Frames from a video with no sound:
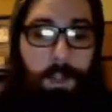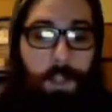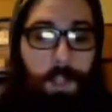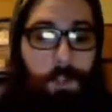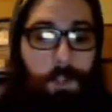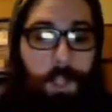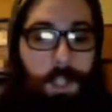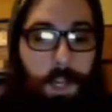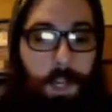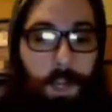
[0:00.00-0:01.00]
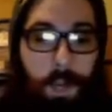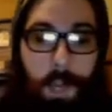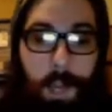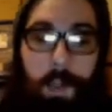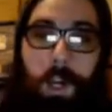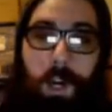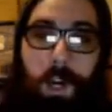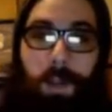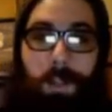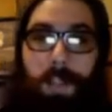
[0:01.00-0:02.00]
Things really started going downhill
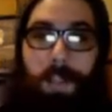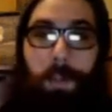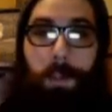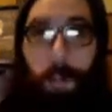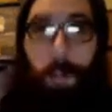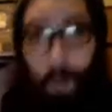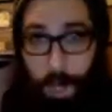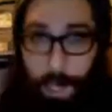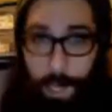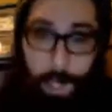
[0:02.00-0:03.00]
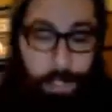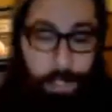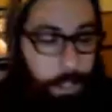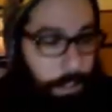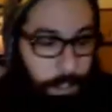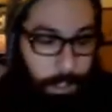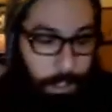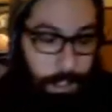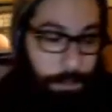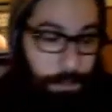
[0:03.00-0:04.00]
around the time that my car died.
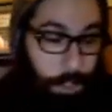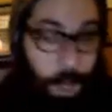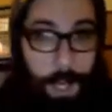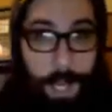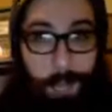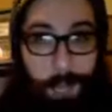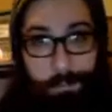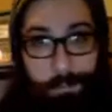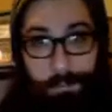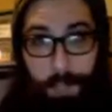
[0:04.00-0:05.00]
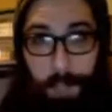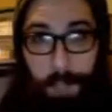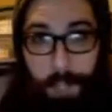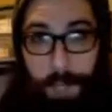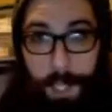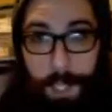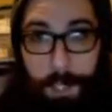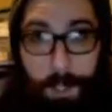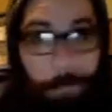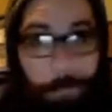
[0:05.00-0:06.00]
Car died, put a bunch of money
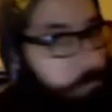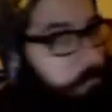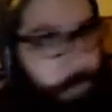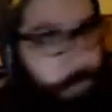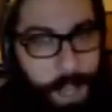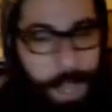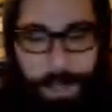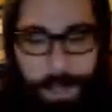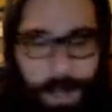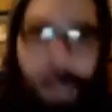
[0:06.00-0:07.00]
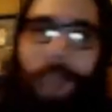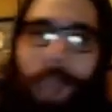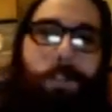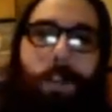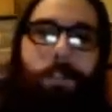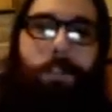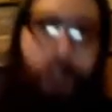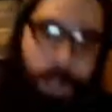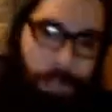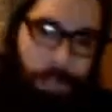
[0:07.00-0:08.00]
into it. It never
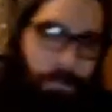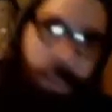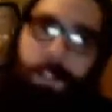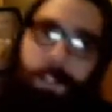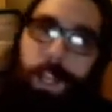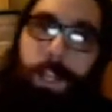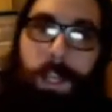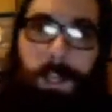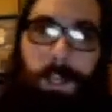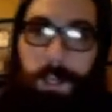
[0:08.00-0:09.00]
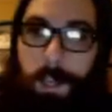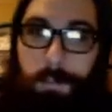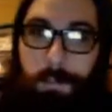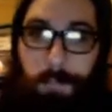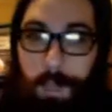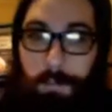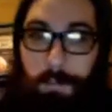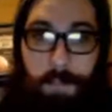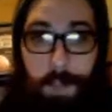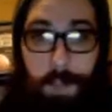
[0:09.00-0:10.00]
fucking fixed it. It
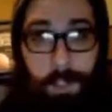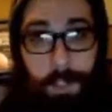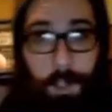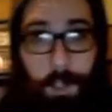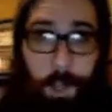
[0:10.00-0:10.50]
fixed,